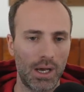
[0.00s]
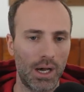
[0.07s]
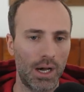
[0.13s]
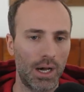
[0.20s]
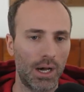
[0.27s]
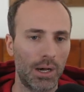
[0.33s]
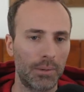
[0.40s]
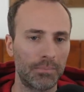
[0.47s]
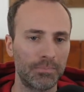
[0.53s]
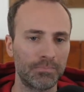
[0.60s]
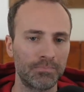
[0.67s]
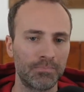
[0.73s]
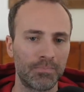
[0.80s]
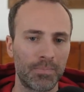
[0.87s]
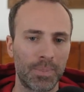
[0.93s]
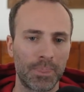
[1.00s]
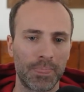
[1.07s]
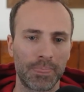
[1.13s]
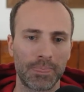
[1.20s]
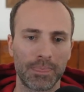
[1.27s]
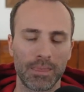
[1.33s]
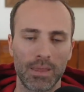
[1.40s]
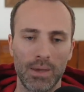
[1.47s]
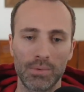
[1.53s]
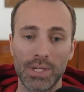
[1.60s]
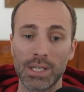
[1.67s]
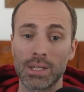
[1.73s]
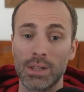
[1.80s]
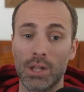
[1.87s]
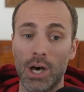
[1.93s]
Um, it would
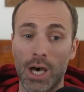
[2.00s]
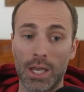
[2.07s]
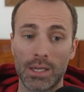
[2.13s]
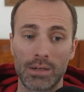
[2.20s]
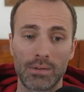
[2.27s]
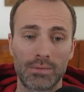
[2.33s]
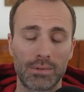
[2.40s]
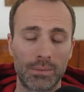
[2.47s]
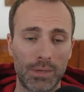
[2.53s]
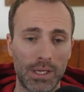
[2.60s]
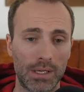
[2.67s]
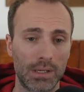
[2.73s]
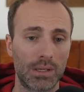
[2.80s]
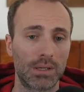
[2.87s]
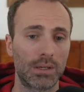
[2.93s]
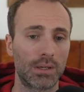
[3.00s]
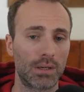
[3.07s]
take a lot for me